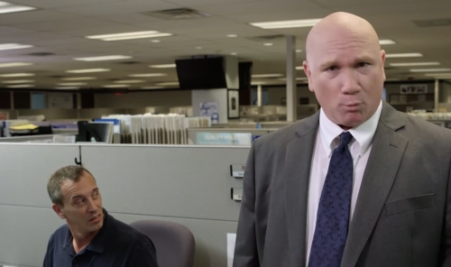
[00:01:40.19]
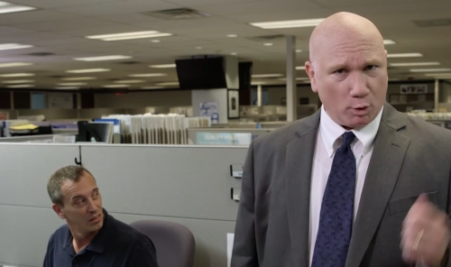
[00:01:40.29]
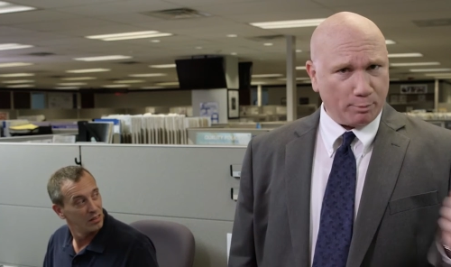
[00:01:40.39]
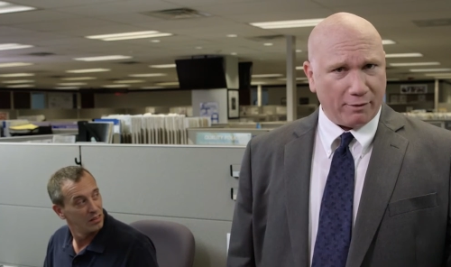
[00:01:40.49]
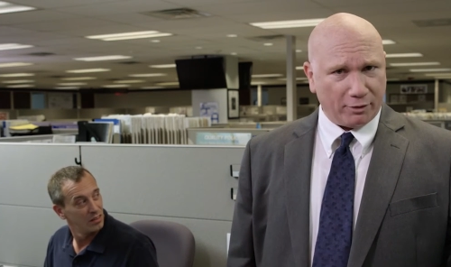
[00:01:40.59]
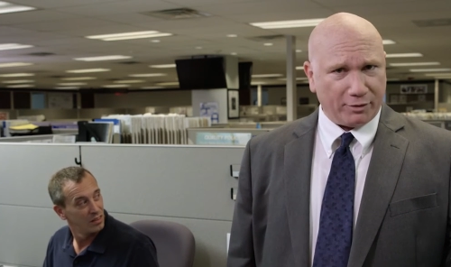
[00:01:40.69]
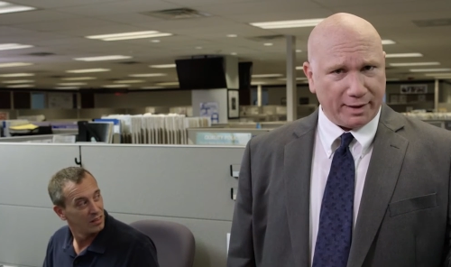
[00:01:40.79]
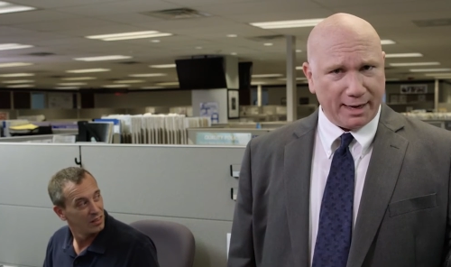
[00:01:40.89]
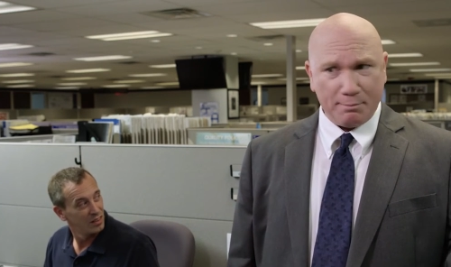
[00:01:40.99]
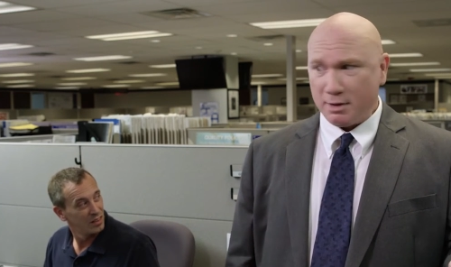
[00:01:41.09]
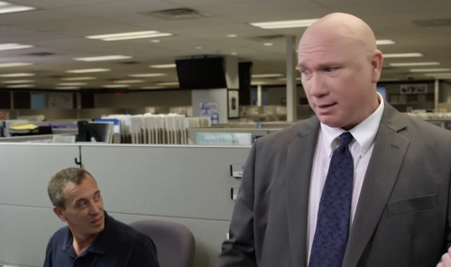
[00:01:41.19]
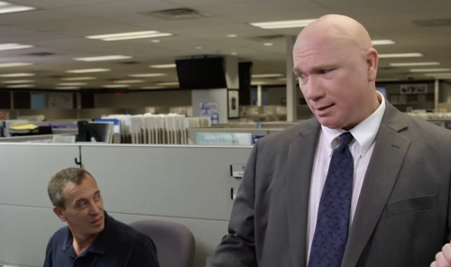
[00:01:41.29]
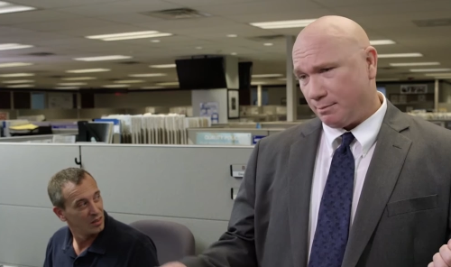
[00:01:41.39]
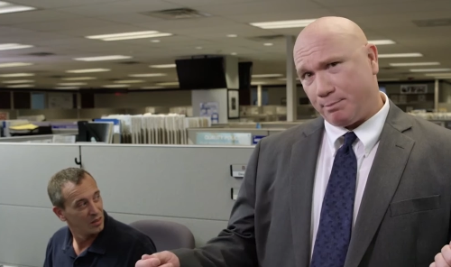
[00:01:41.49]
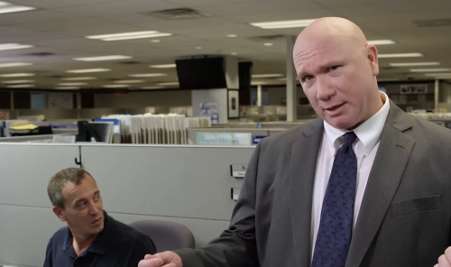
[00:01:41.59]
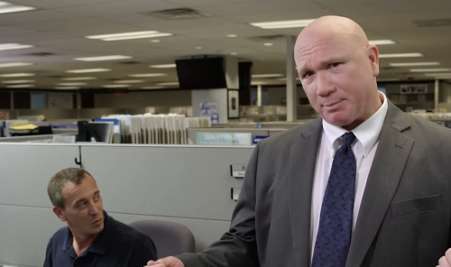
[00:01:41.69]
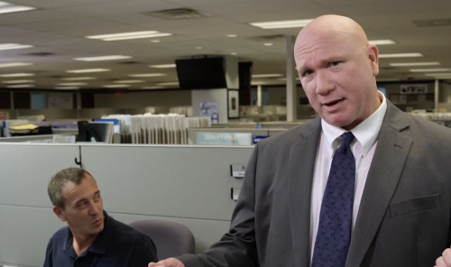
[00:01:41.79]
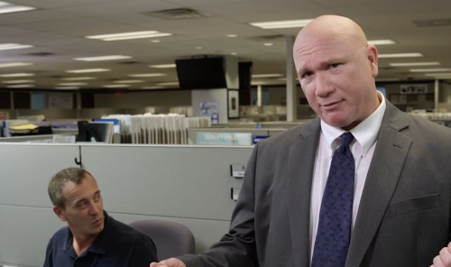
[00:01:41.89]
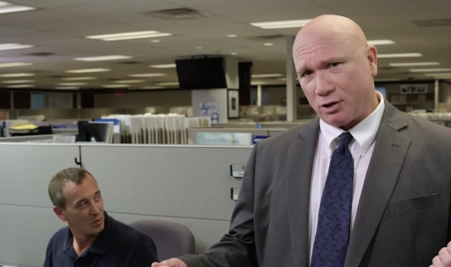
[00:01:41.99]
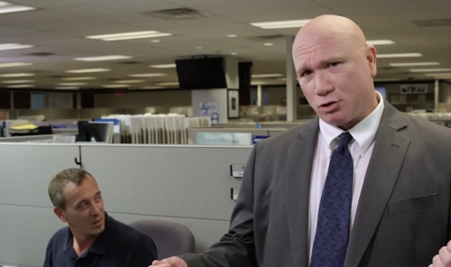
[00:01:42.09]
Speaker 1: More profit for them, better
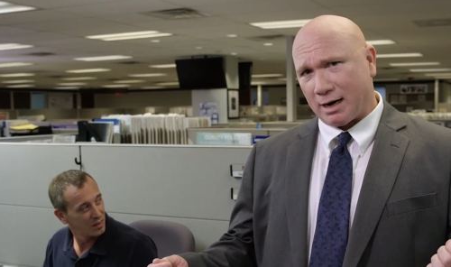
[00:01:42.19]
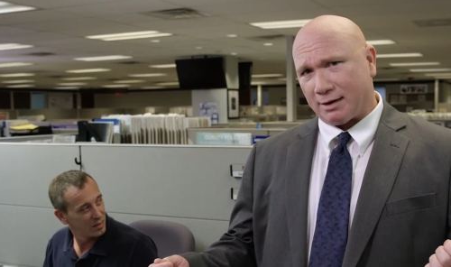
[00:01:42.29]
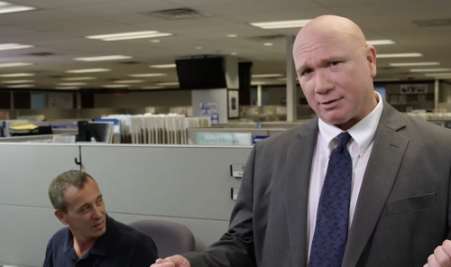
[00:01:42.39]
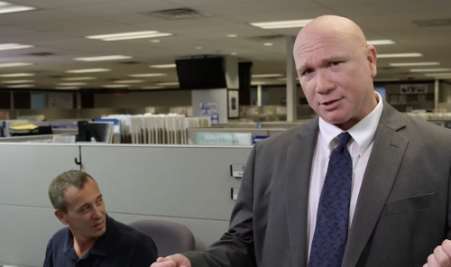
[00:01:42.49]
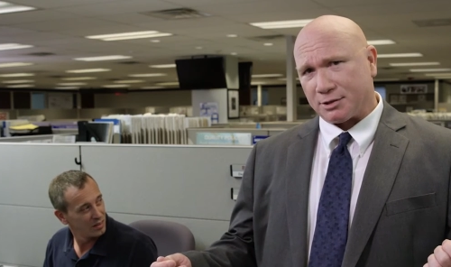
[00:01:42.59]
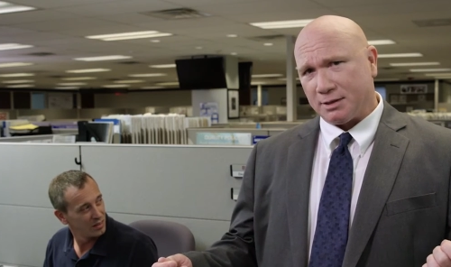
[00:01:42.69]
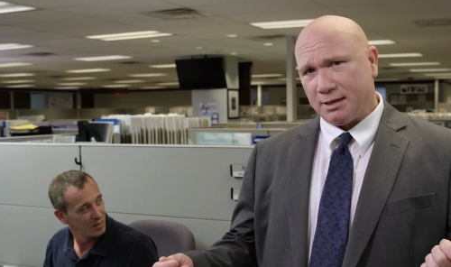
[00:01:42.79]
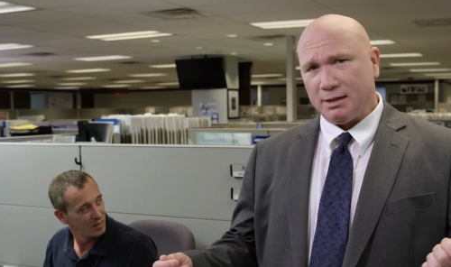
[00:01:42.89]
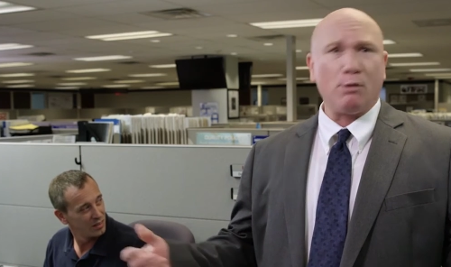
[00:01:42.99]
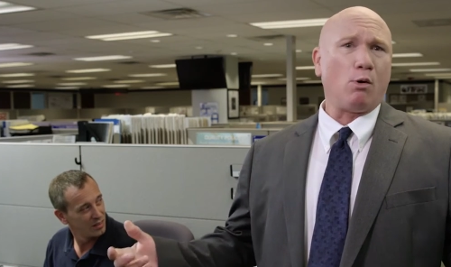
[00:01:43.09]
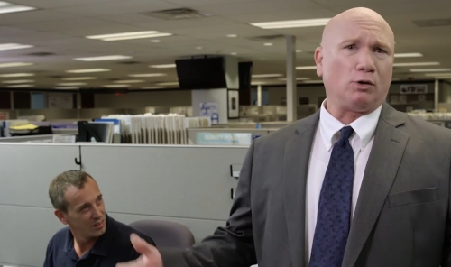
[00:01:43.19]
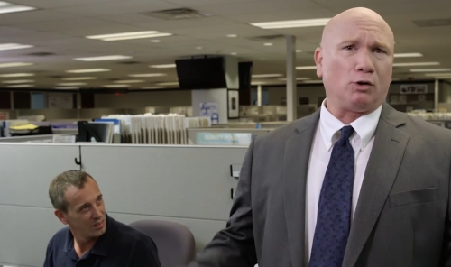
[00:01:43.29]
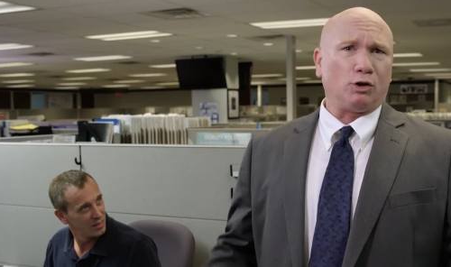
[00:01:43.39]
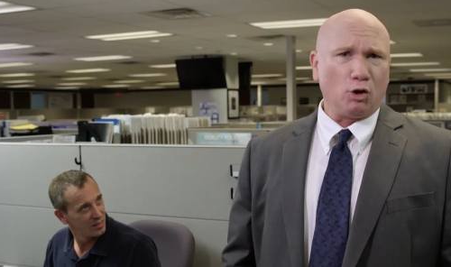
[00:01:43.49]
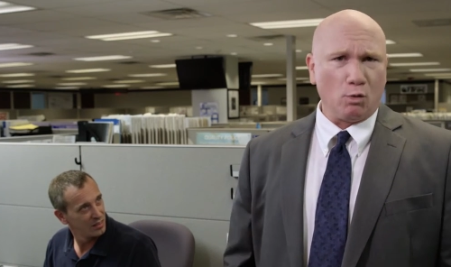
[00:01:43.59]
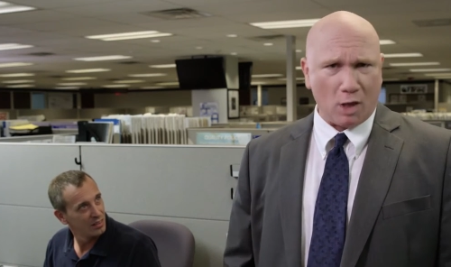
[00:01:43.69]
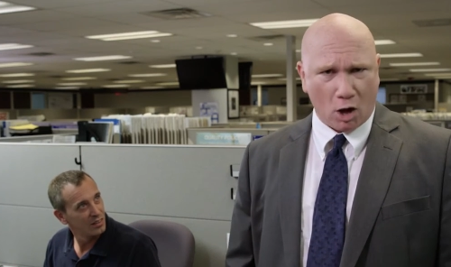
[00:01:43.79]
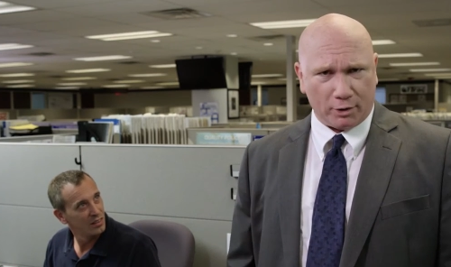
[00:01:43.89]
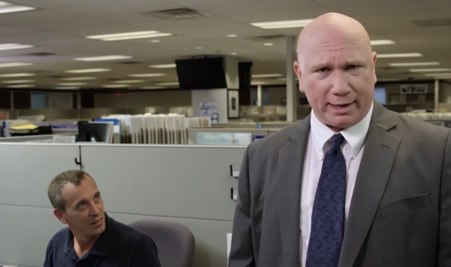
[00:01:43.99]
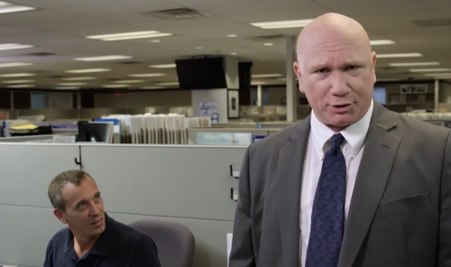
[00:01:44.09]
pay for the drivers. They won't know what to do with
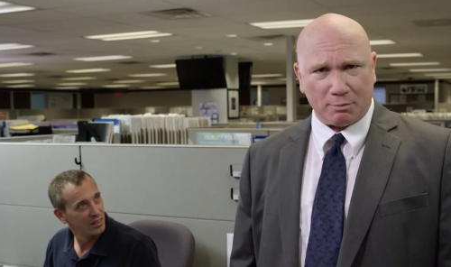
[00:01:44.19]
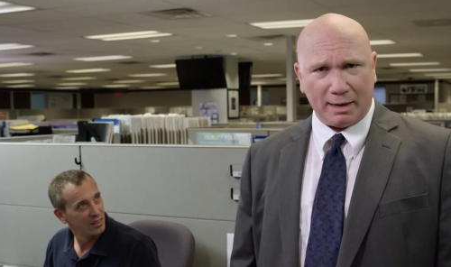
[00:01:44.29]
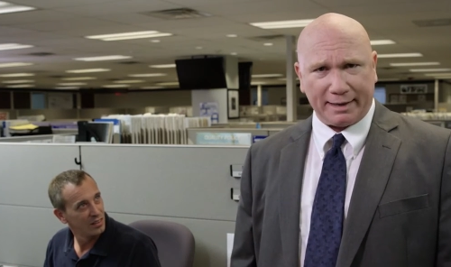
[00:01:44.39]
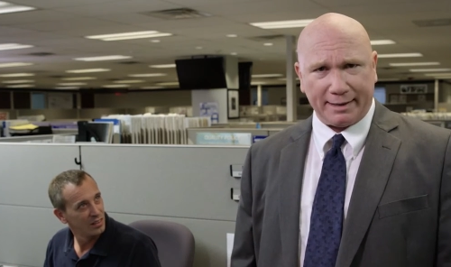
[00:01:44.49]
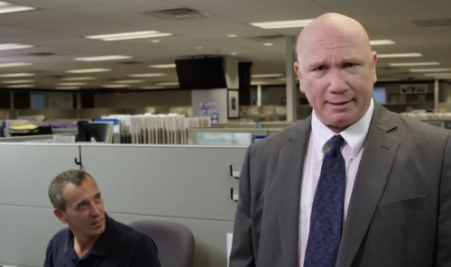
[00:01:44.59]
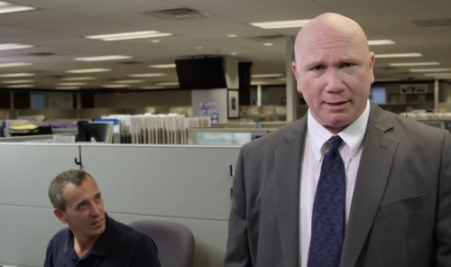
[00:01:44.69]
all the extra money.